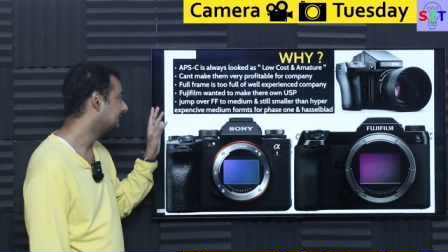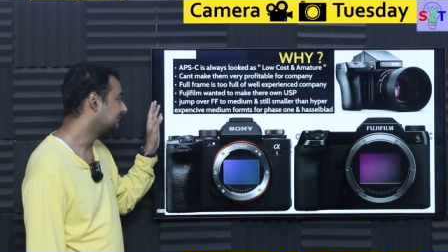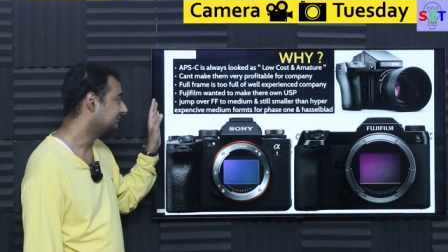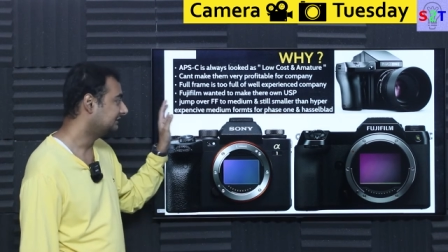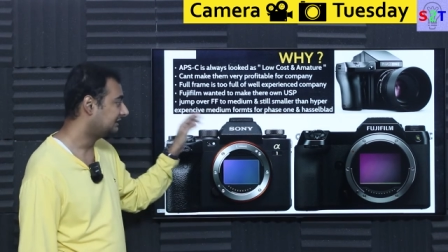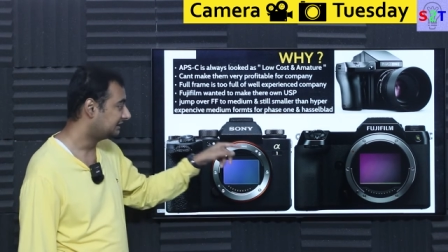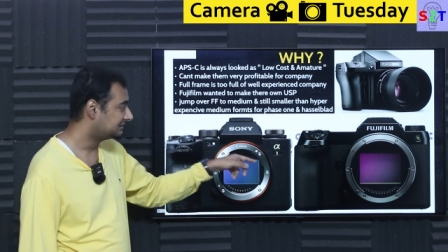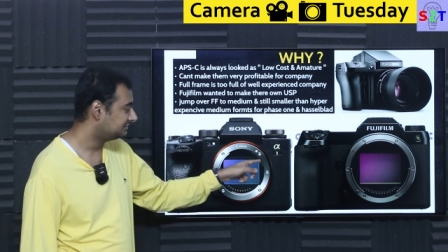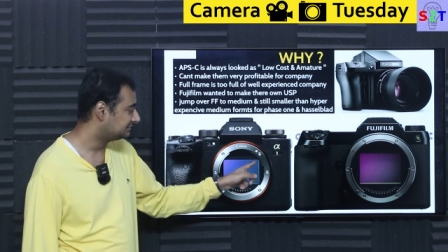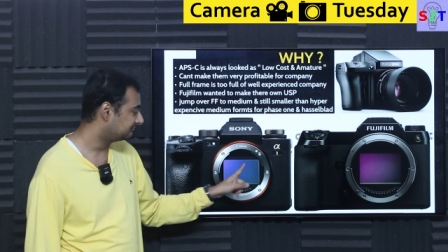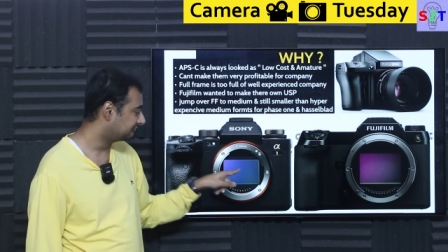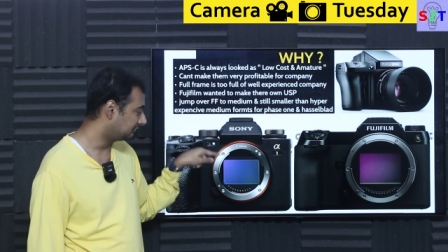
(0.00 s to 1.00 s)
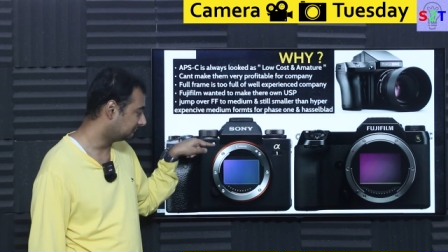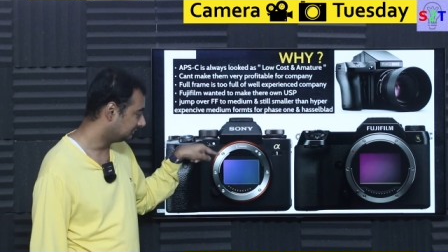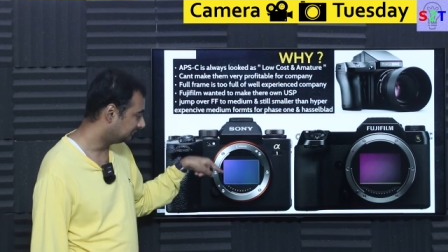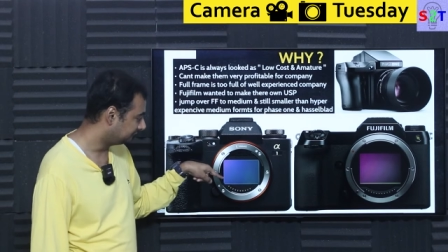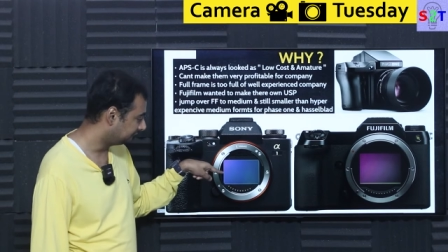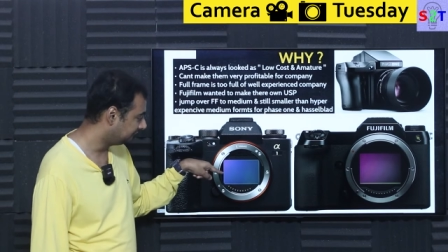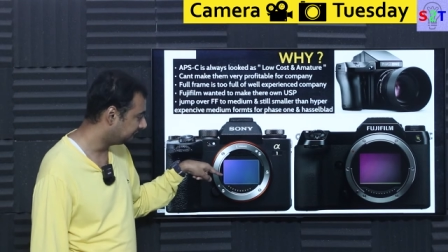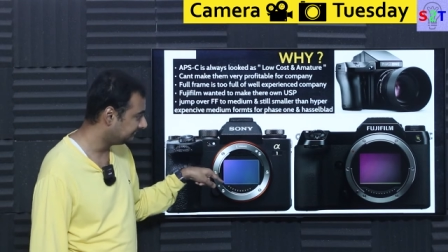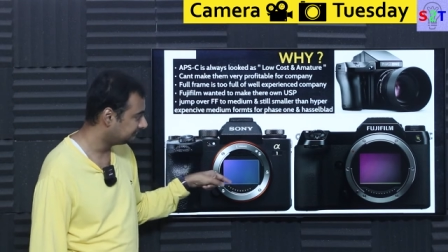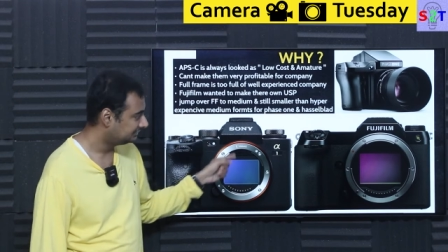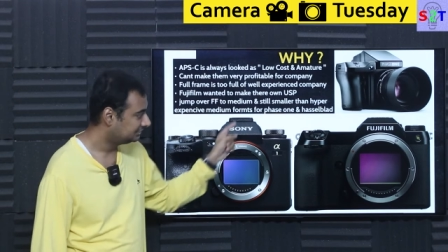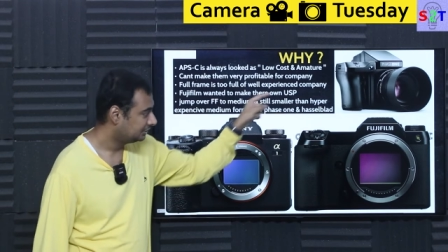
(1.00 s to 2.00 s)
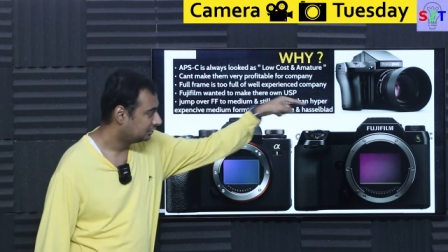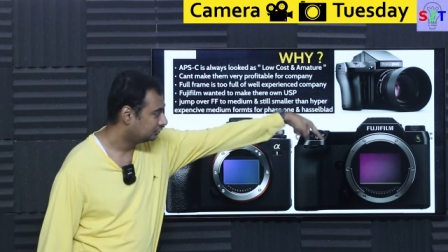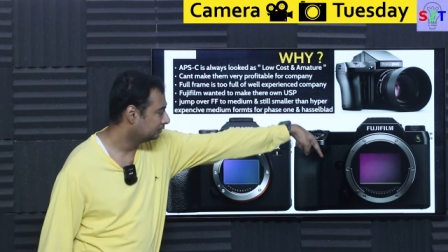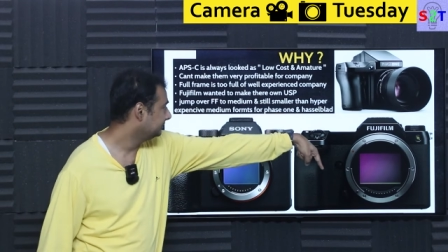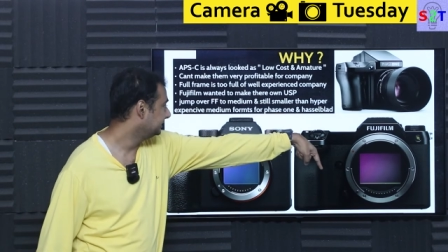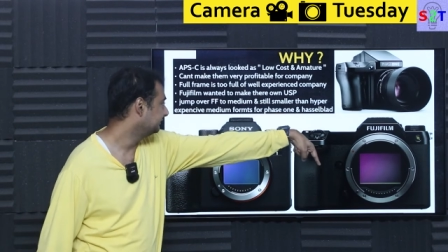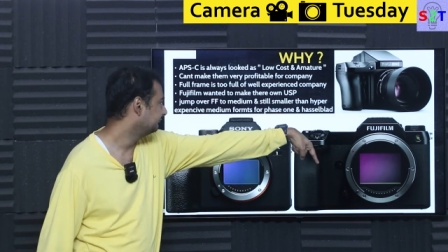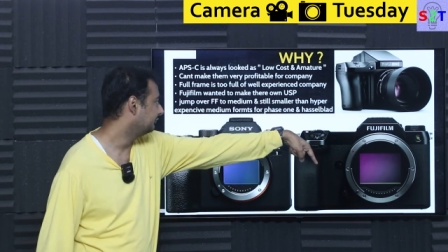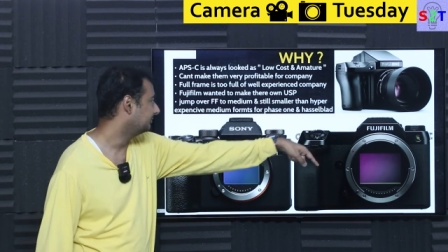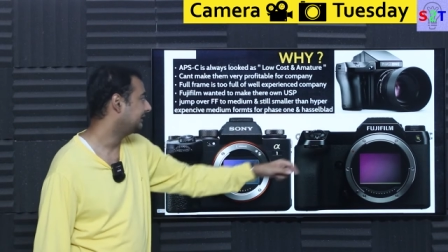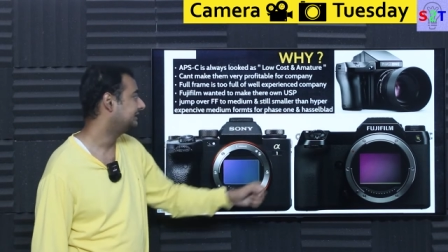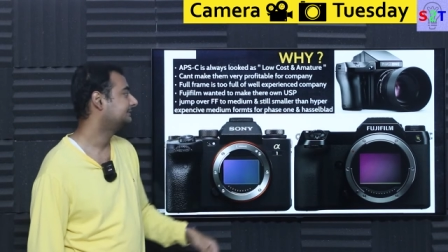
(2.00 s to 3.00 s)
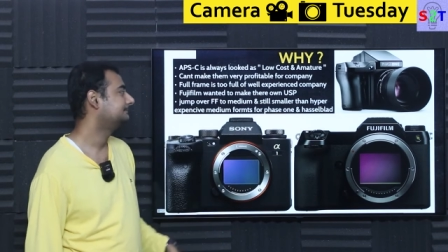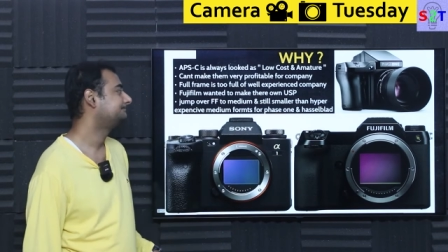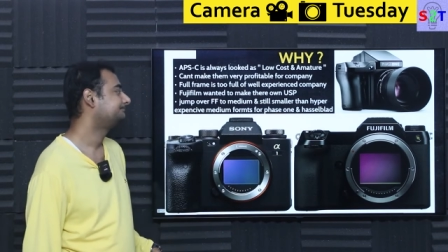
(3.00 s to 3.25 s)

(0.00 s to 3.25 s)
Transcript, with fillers: So they directly jump from full frame to medium format.